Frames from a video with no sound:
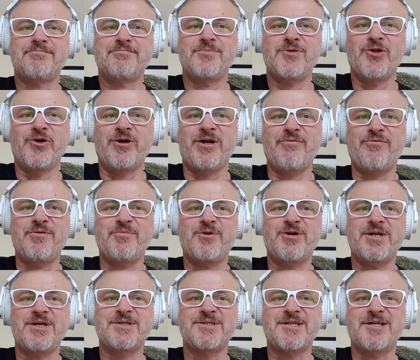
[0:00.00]
Not
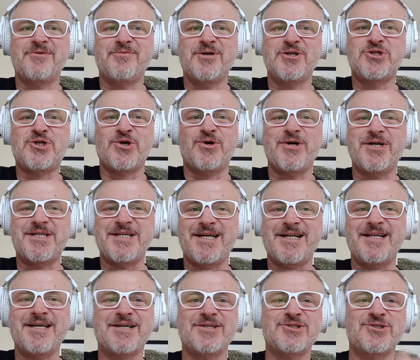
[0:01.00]
everybody's going to enjoy
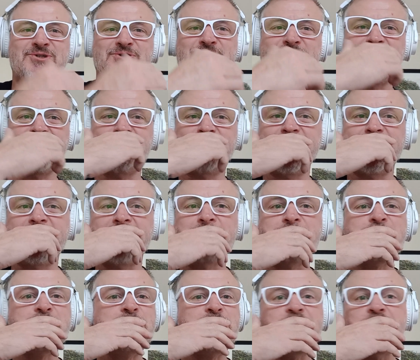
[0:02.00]
telling a story
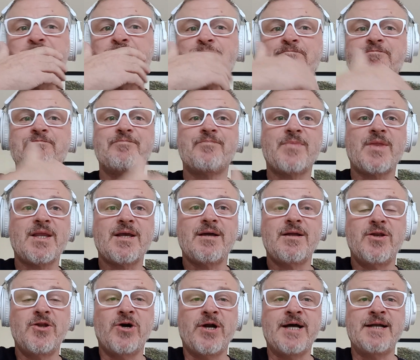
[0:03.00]
about
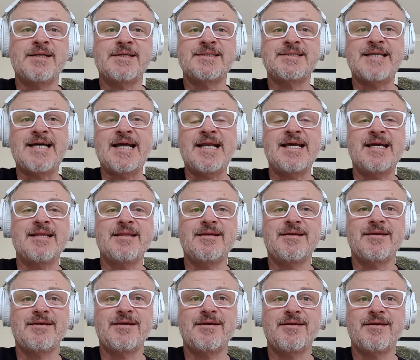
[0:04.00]
not understanding
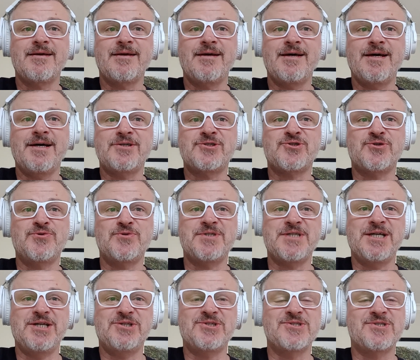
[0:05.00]
a school
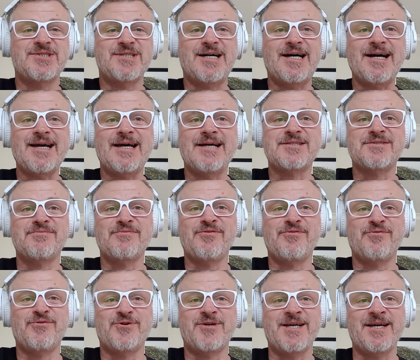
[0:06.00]
teacher's sarcasm for
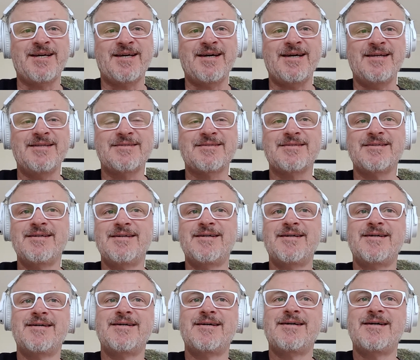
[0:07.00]
4 decades.
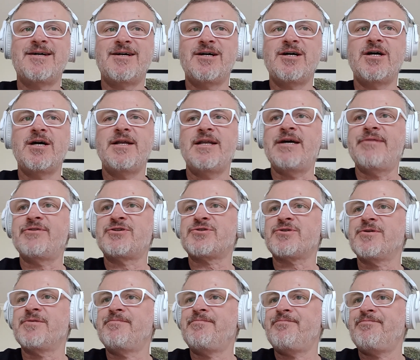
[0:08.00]
Never
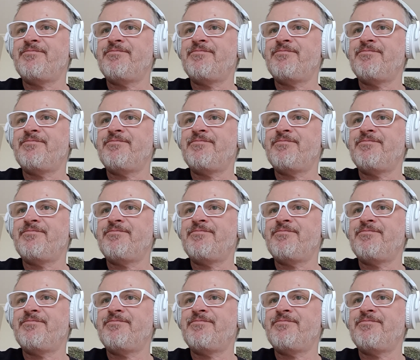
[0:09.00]
true.